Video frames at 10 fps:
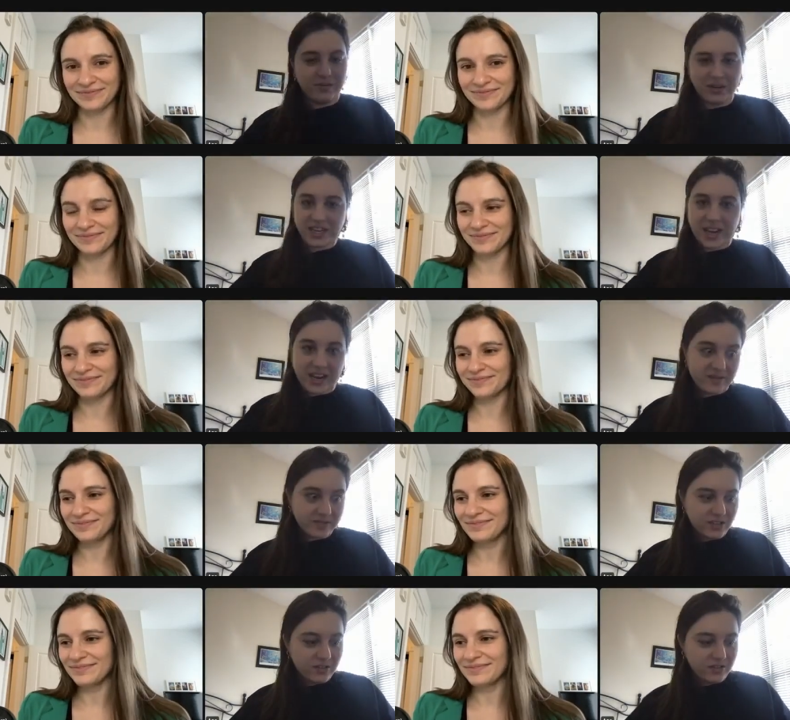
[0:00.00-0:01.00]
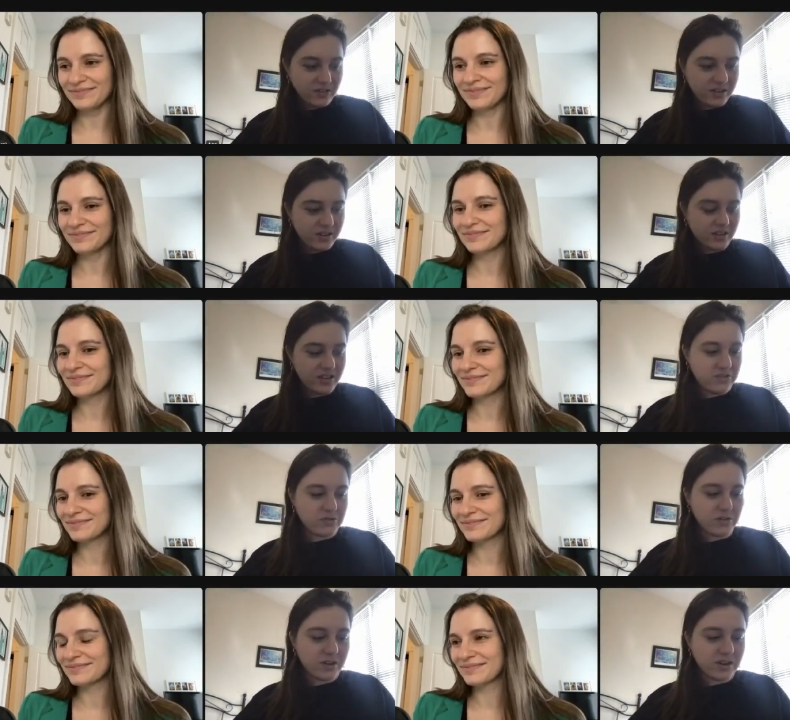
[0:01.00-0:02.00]
Speaker 1: what time zone
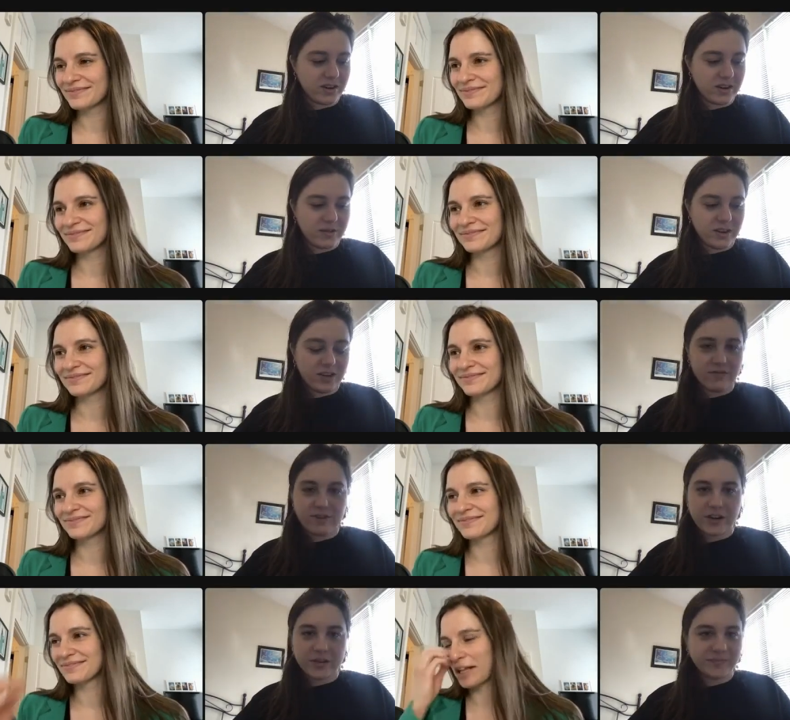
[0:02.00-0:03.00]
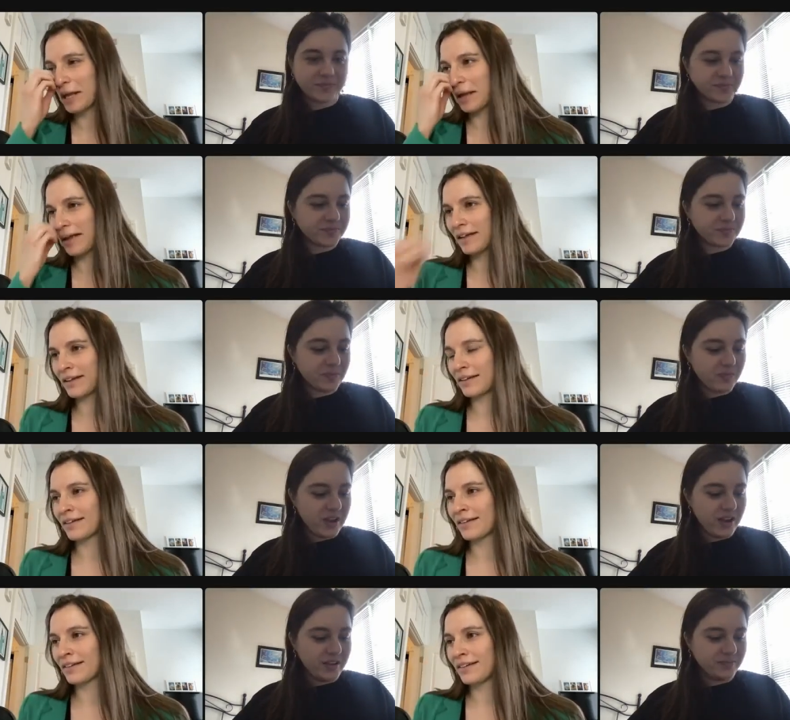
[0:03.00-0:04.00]
you're coming in from.
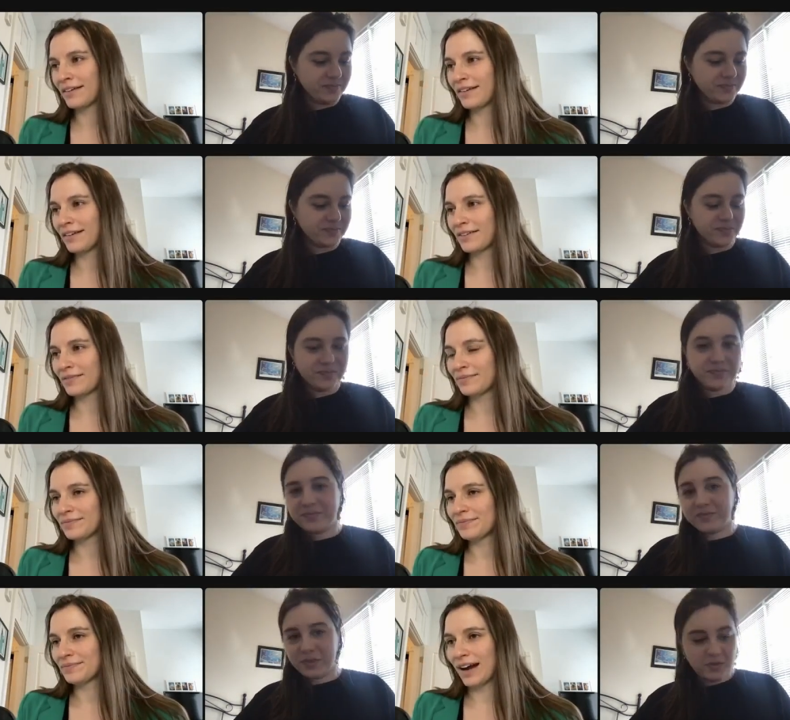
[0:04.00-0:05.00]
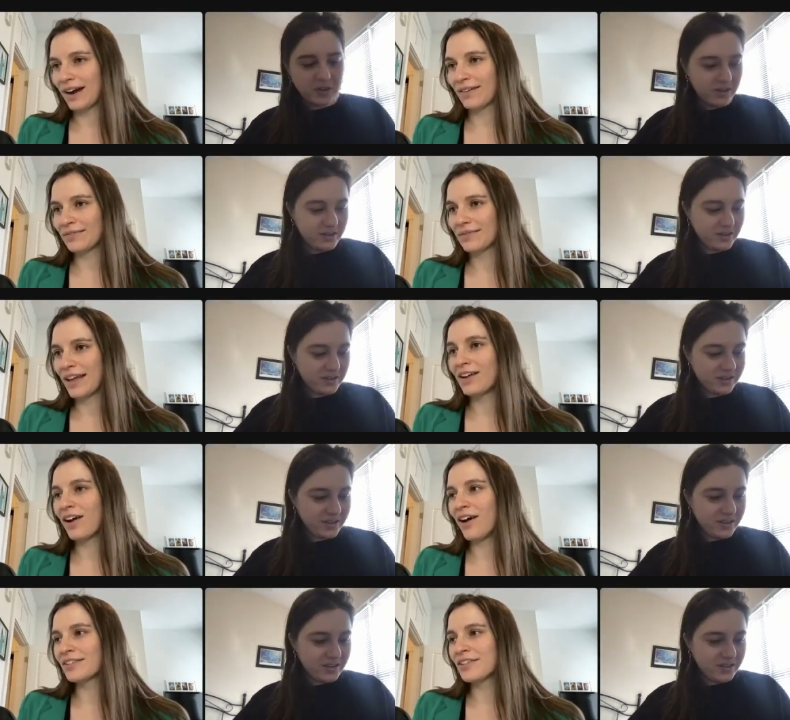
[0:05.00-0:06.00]
Um, cool. Yeah.
Speaker 2: And
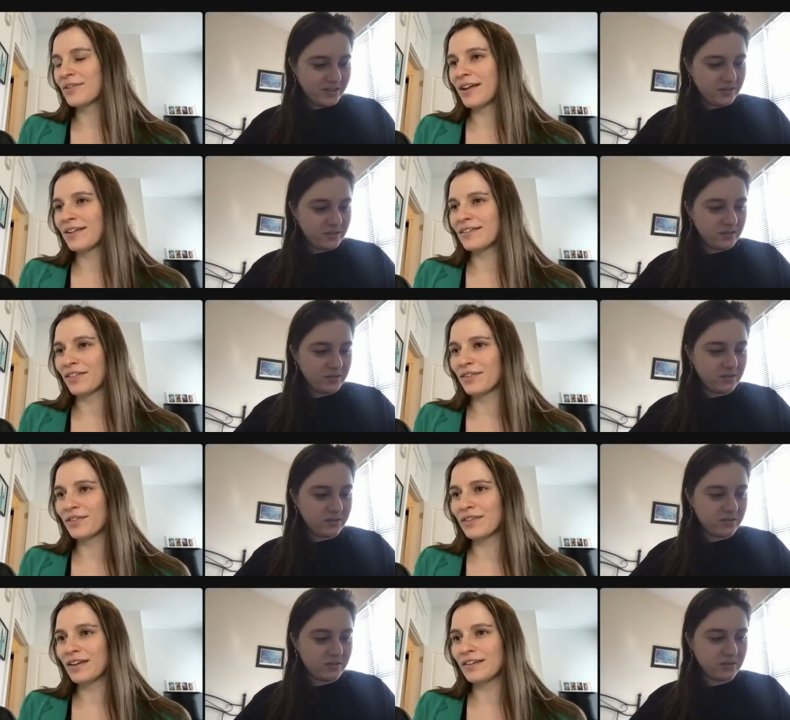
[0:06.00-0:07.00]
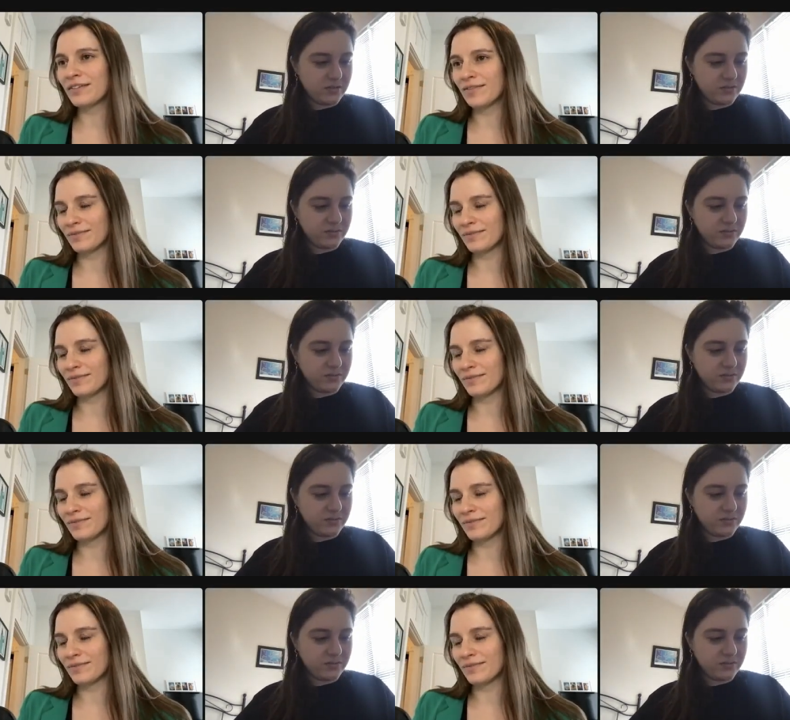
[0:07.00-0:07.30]
also, another thing